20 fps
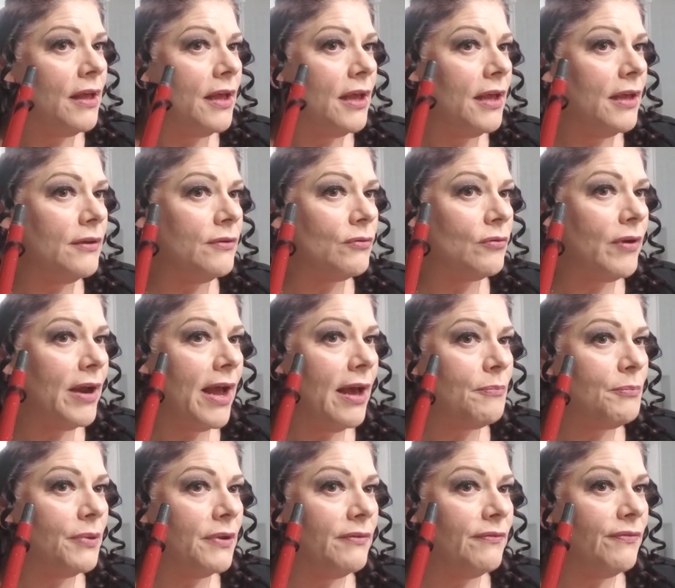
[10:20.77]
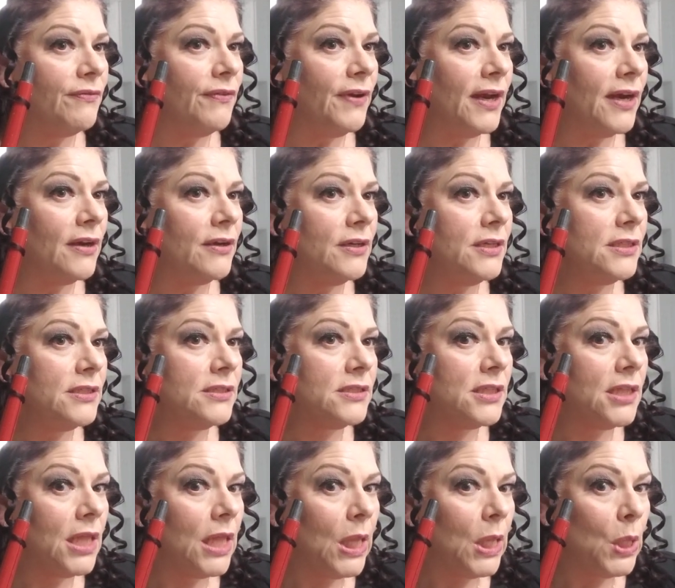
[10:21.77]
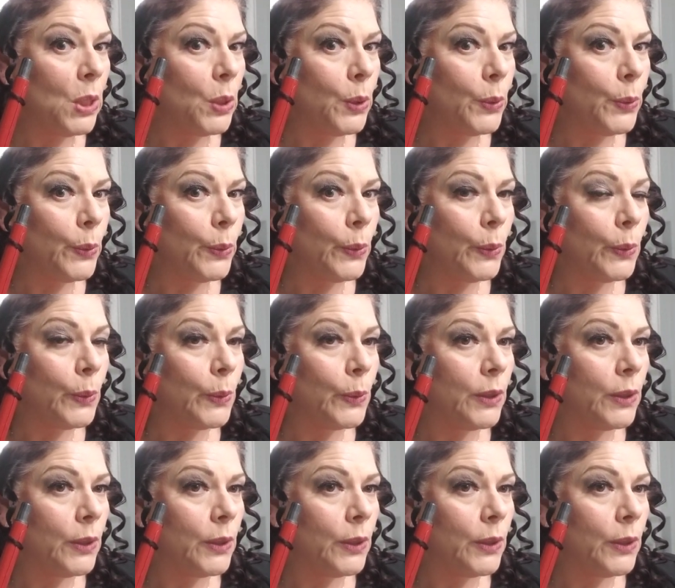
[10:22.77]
and wrap it very slow,